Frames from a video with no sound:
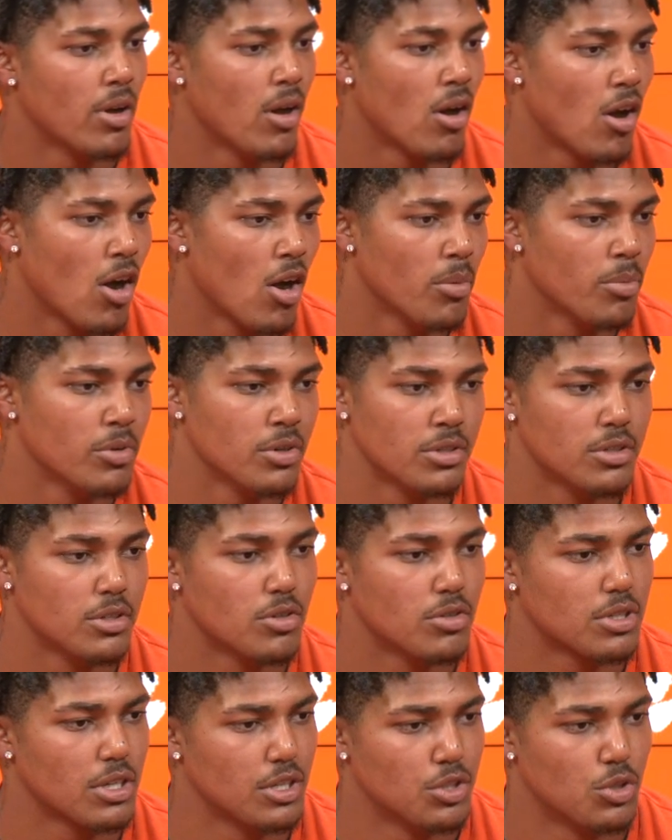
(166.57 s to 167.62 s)

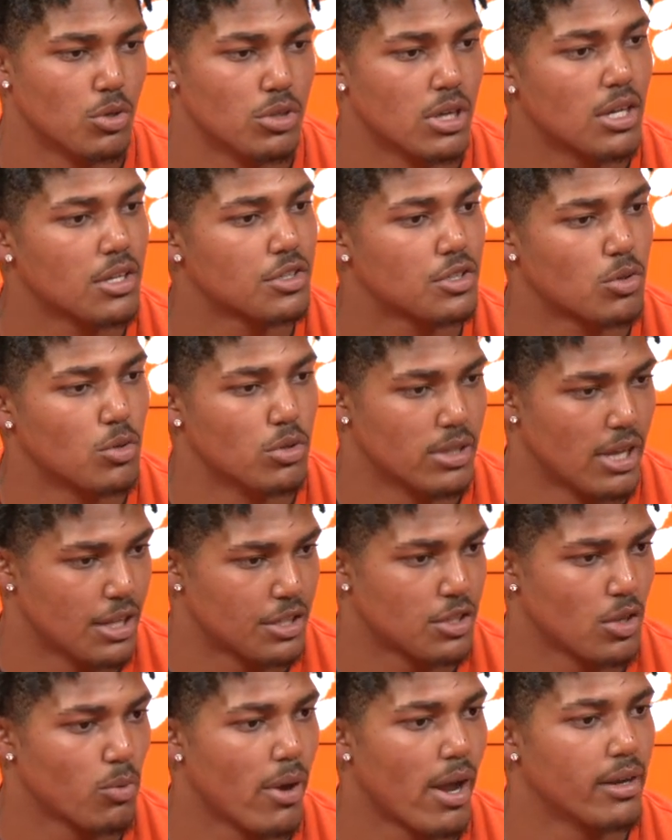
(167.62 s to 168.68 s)
Auburn, Georgia, other schools that
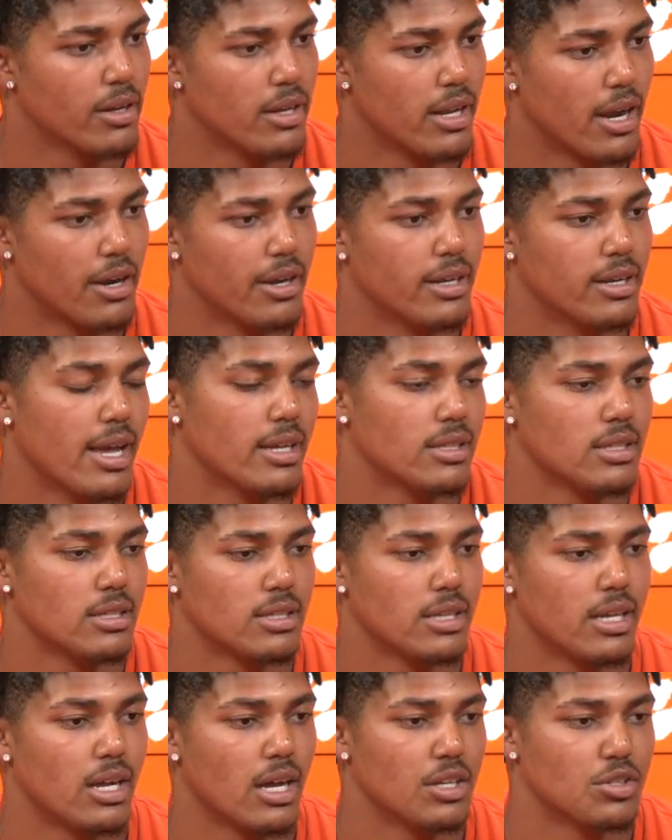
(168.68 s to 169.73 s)
surrounded there in
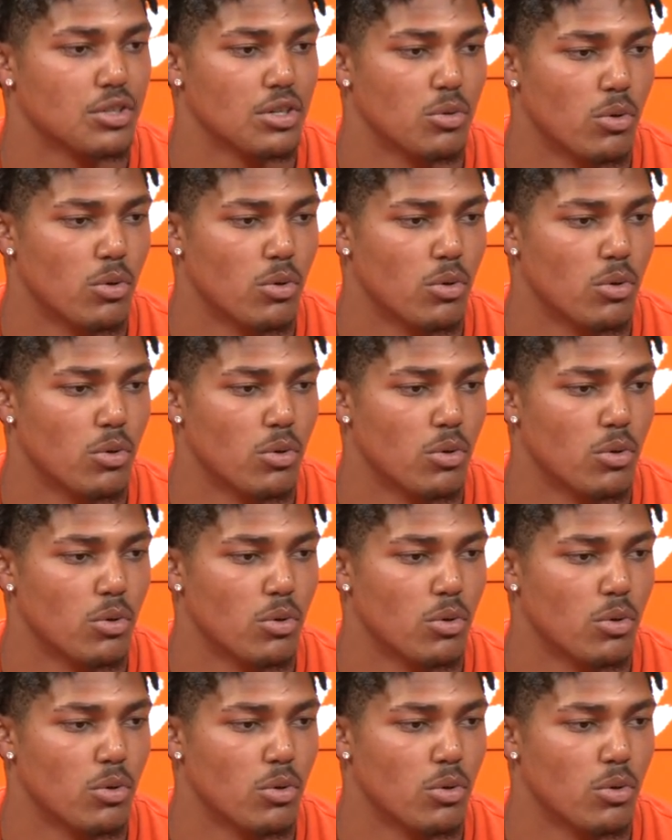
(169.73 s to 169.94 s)
SEC country.